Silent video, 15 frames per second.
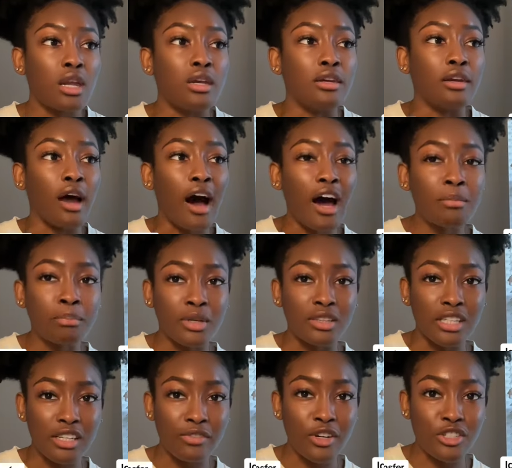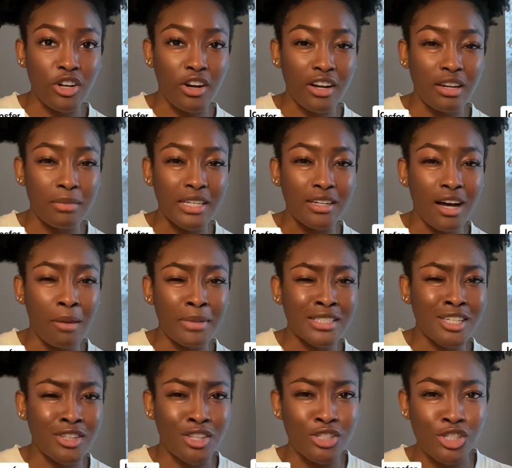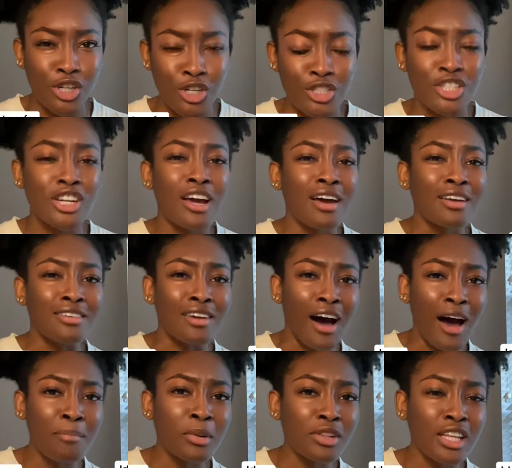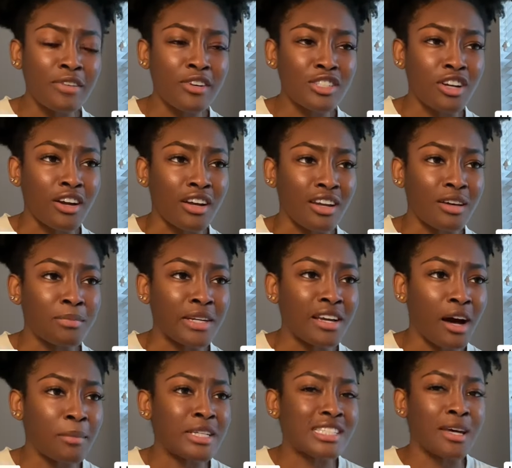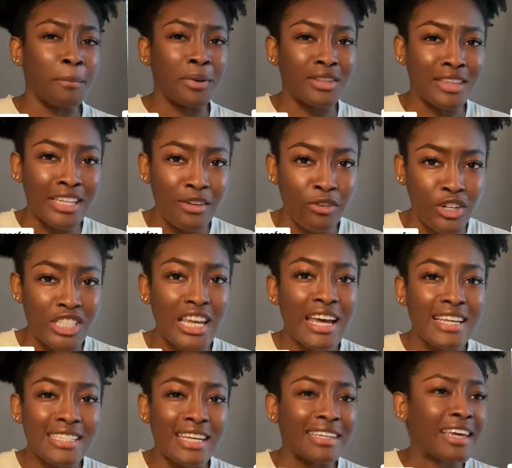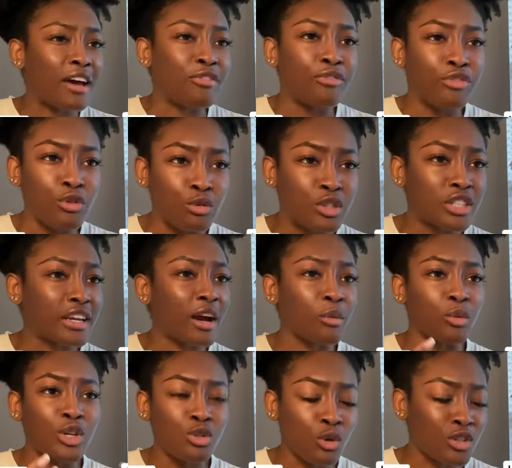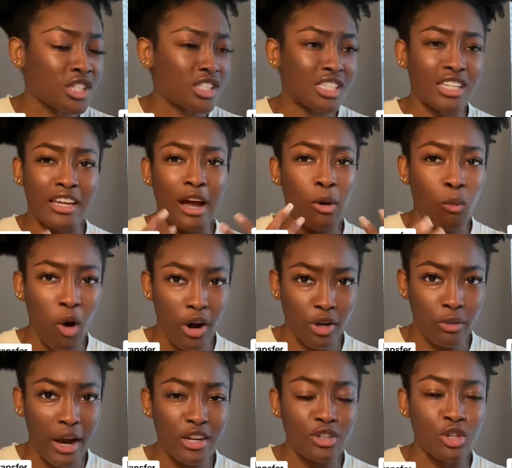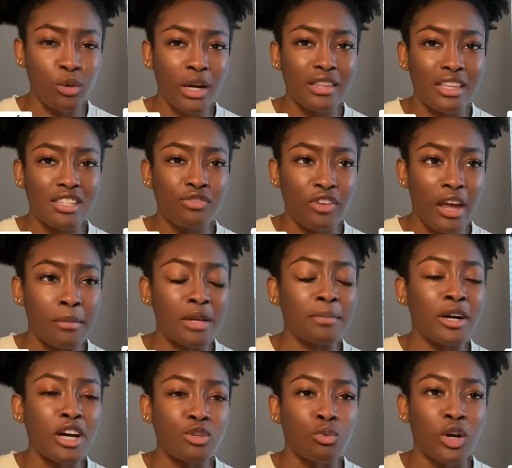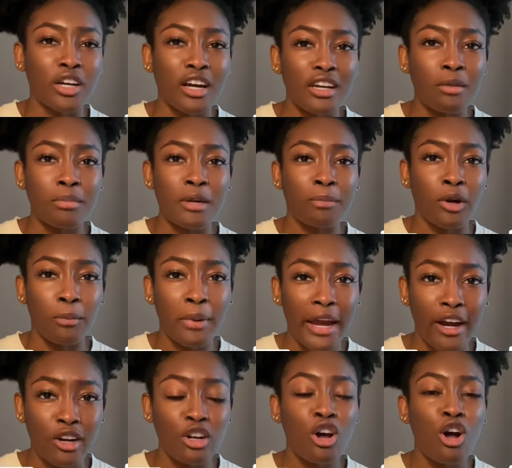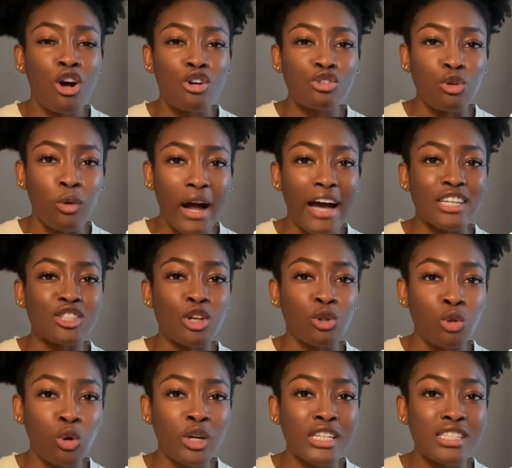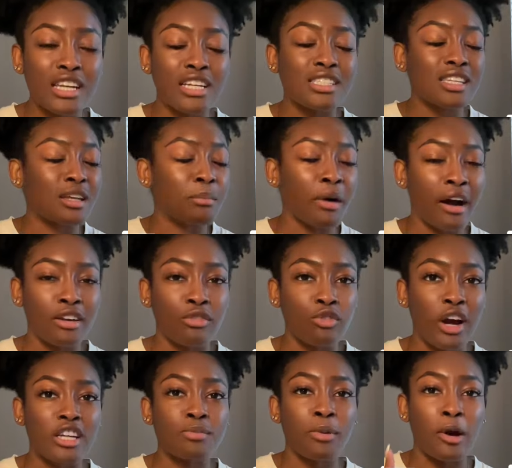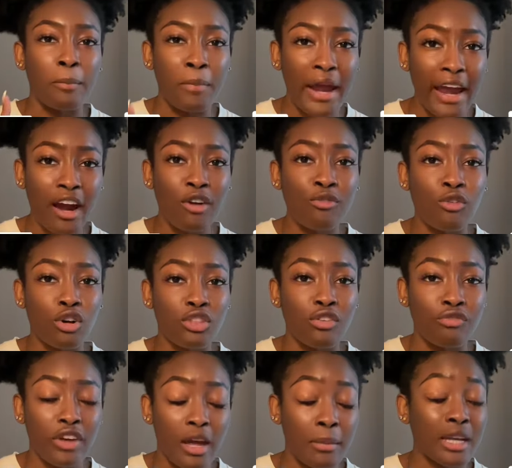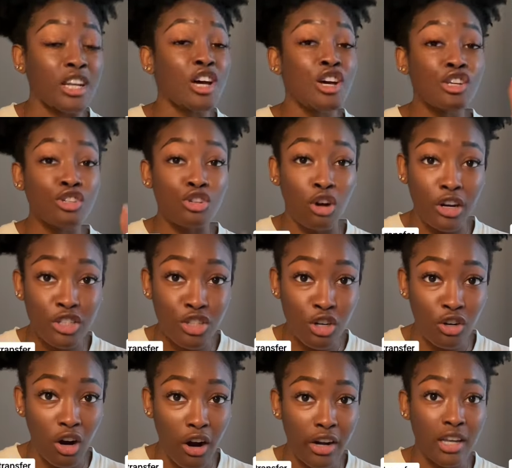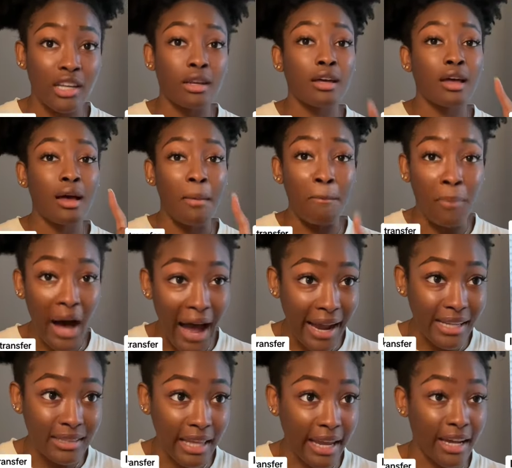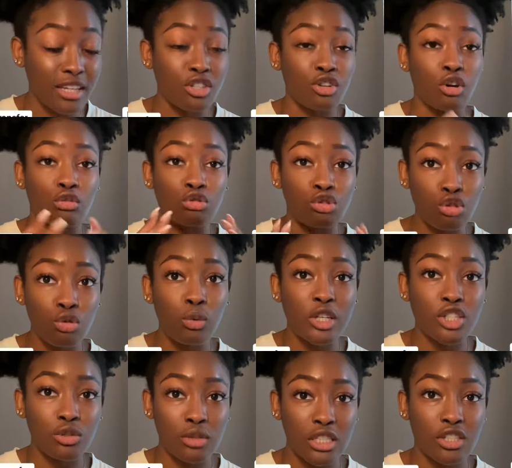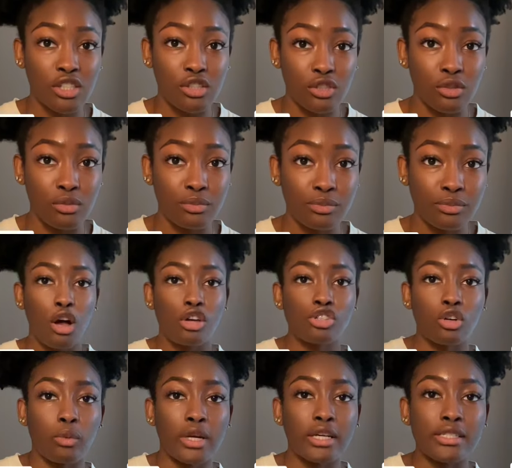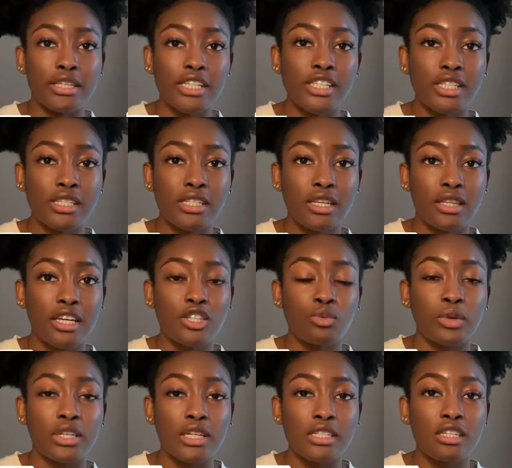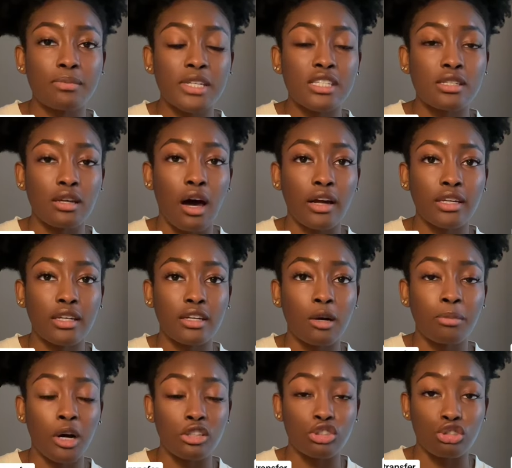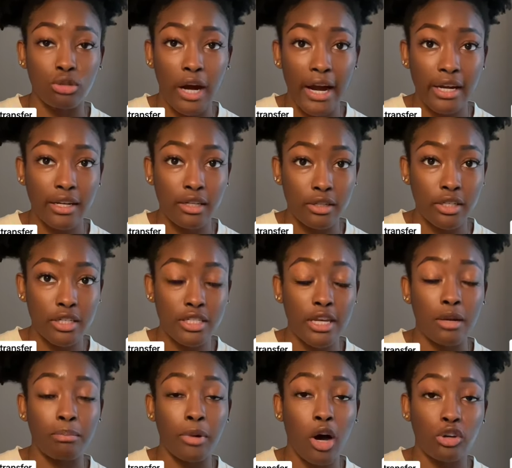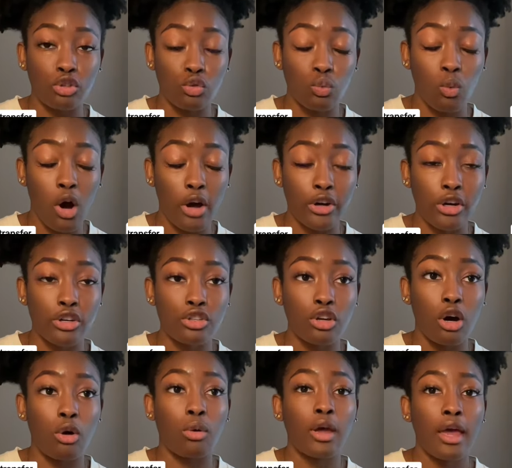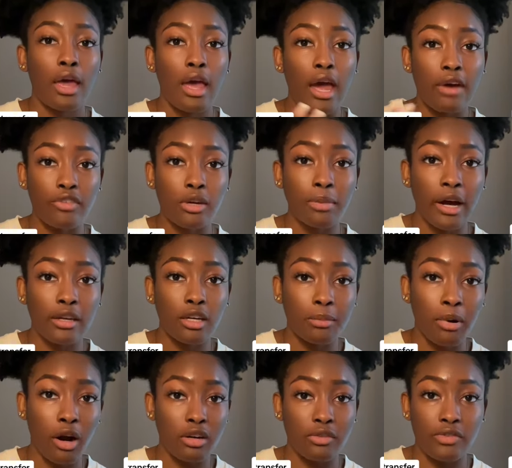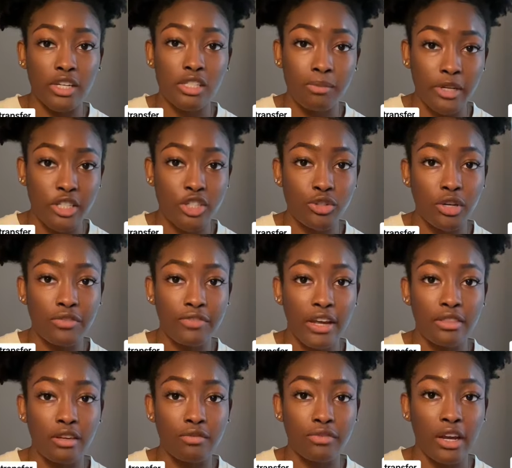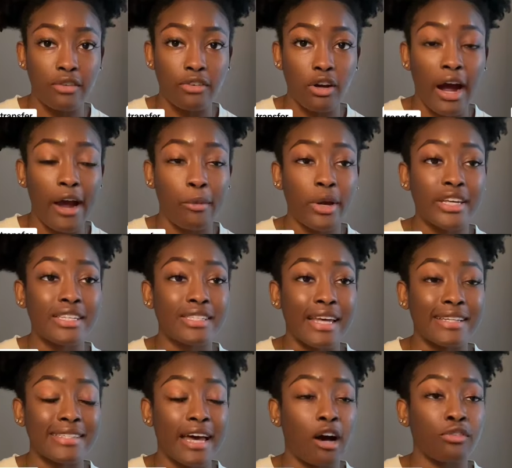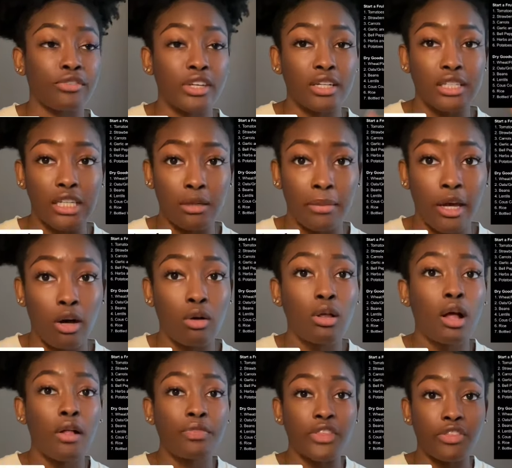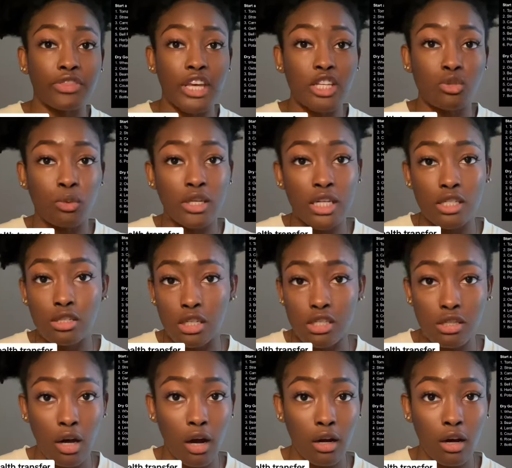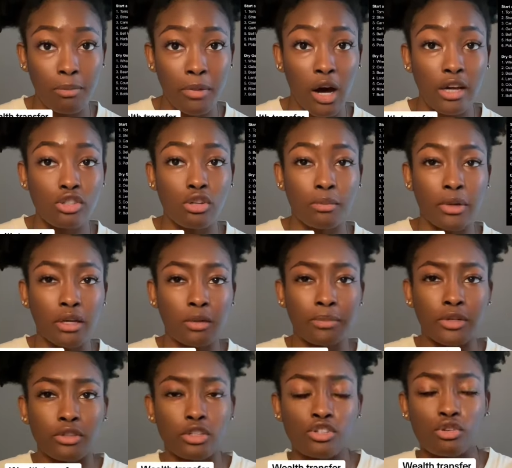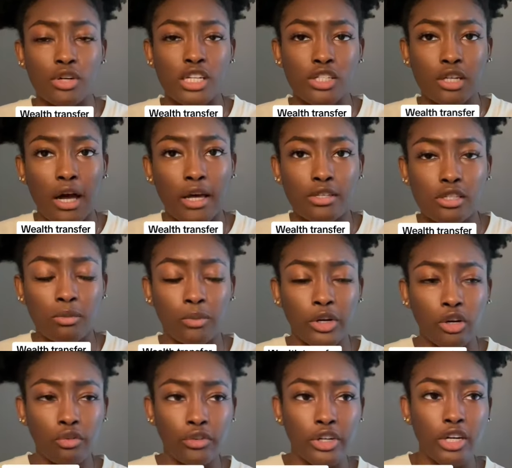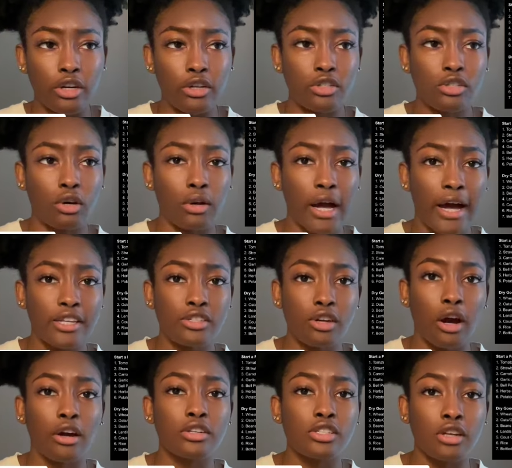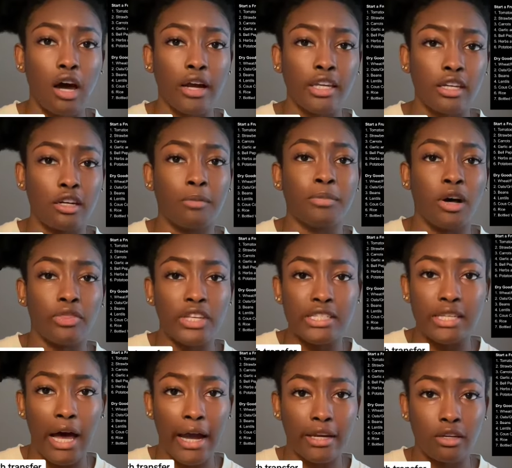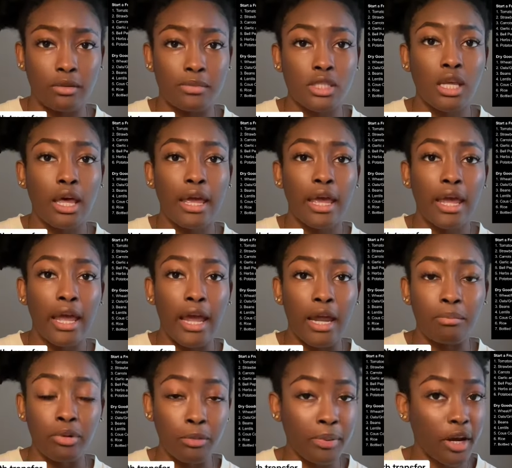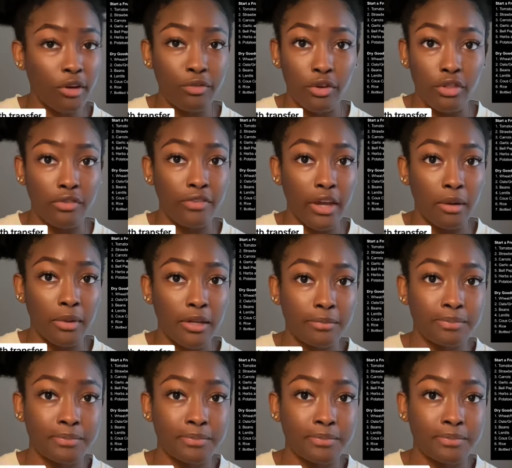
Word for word: Non-believers are going to be coming to the church. Non-believers are going to be coming to believers to get food, to get resources, to get water, right, during this famine, because we're going to be prepared. So guys, the Lord is saying to the body of Christ, prepare for the famine, start your garden, buy land, you know, do what you need to do. So in addition to this, we need to be stocking up on dry goods and bottled water. So everybody a part of this ministry, Faith and Favor, I already sent out via email the things we need to stock up on. So I'm going to put the screenshot somewhere over here. So guys, start stocking up on these items and prepare for the famine.